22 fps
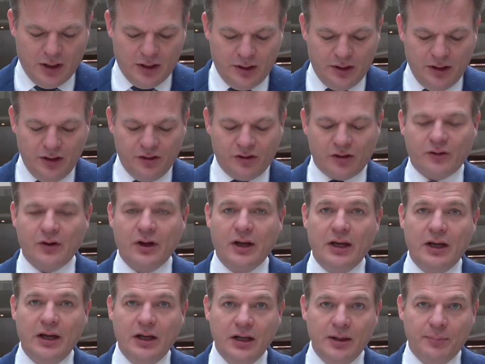These are
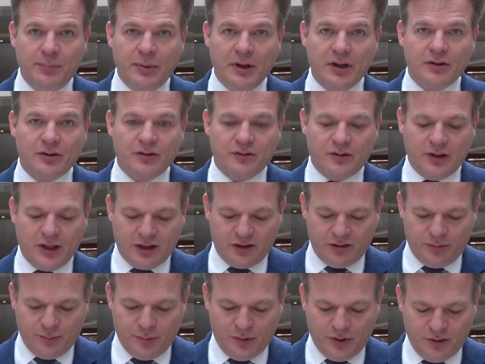independent
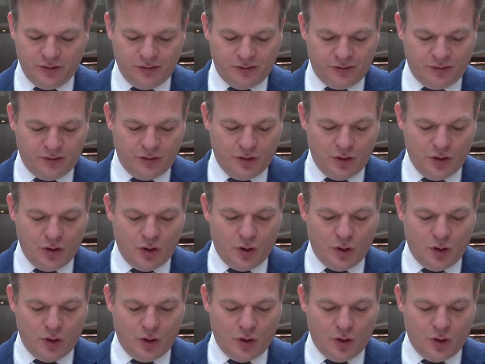experts